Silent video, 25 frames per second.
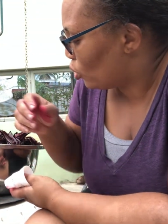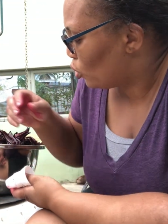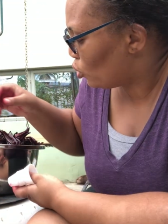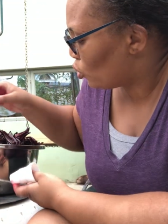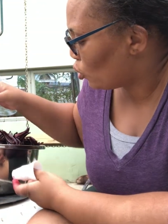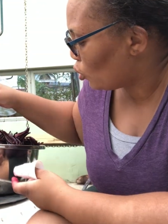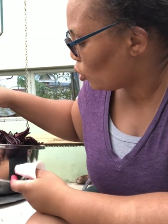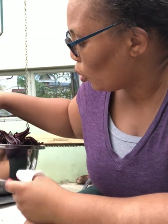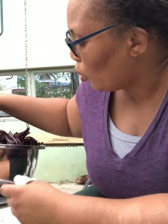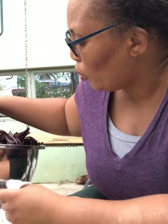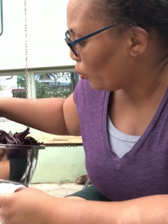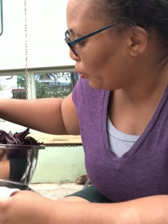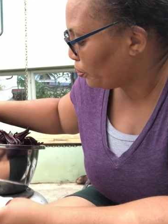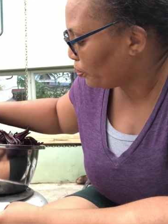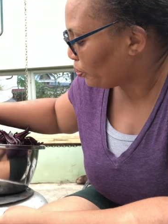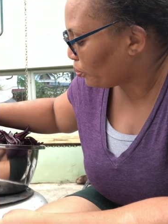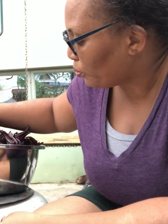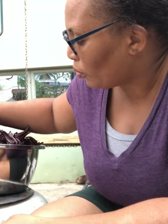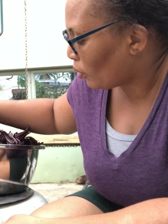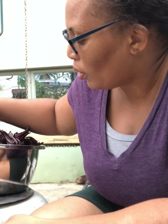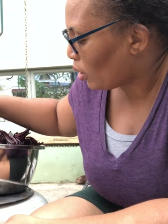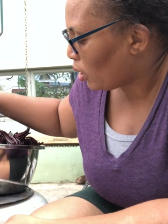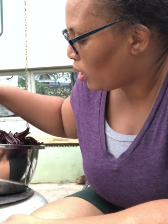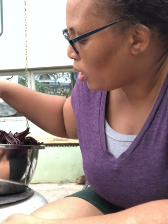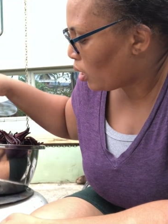So
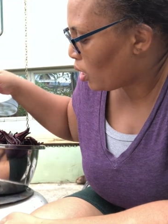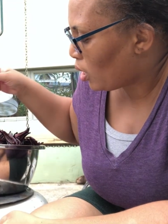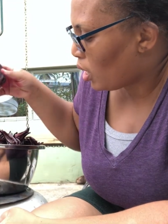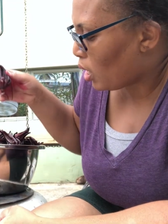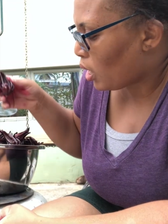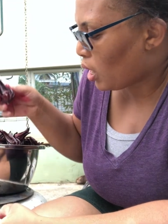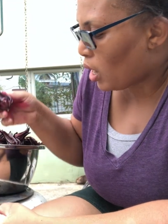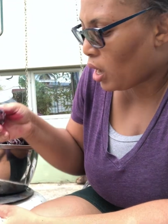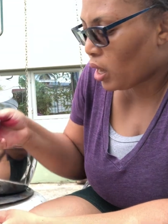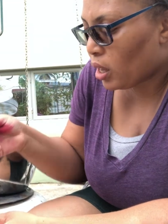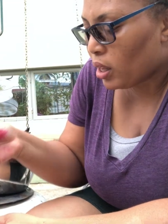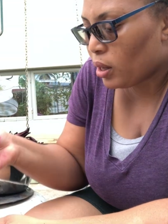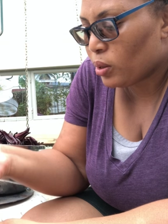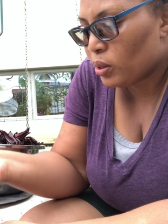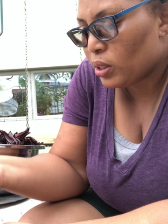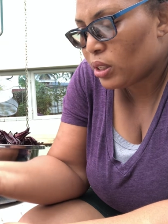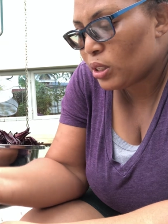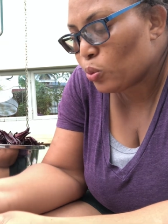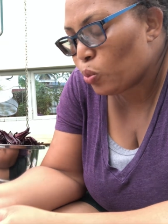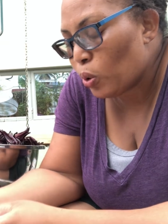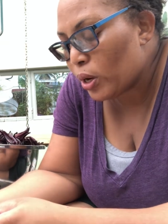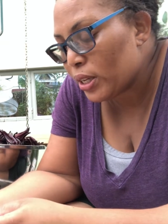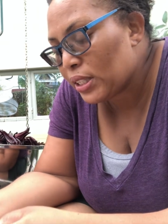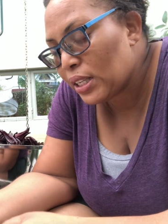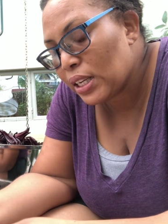
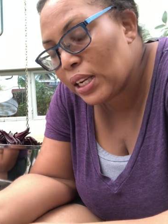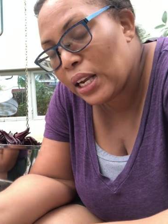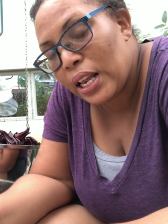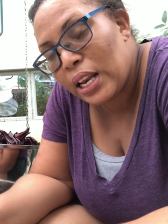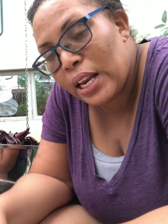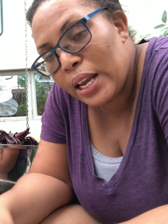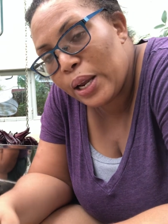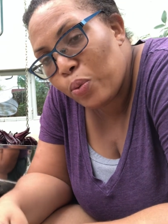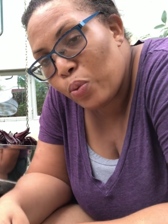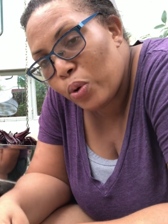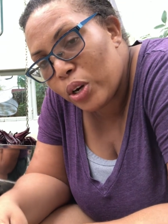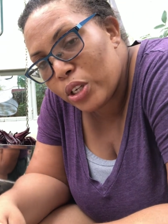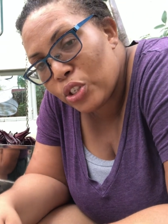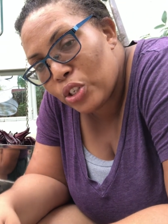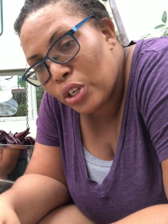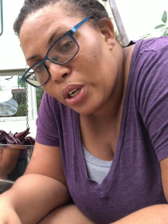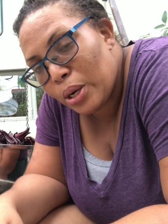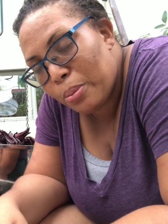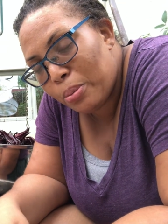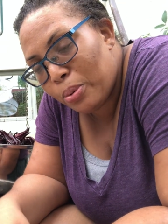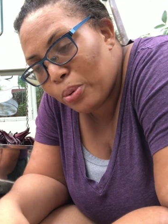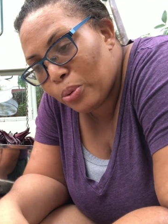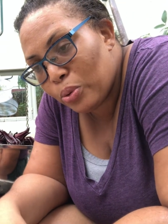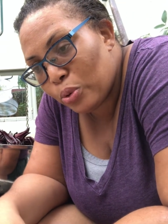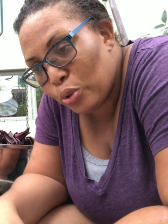there's one thing I like watching
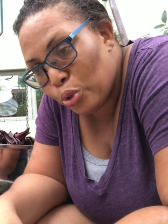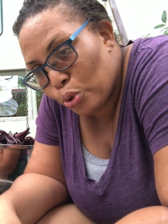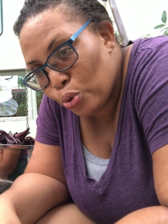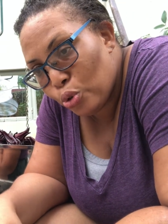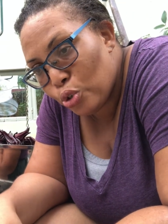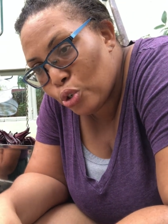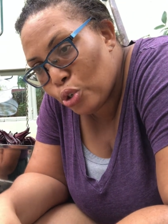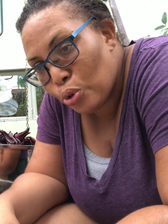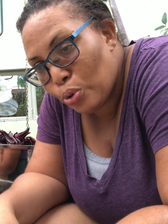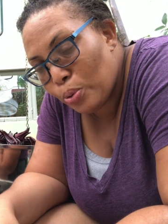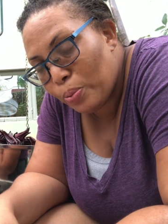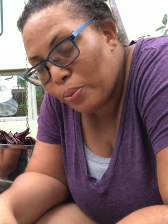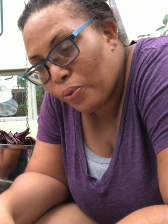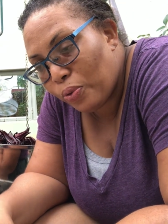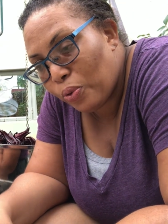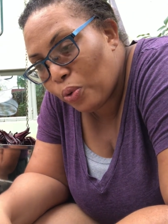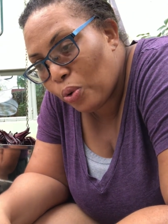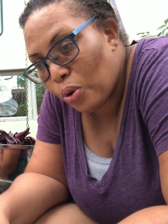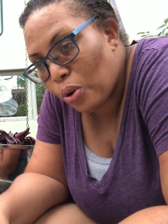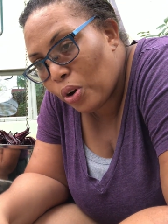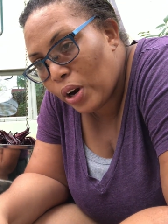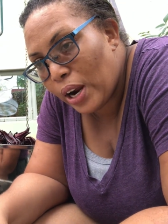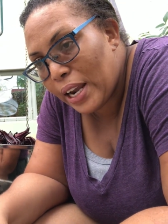about YouTube for.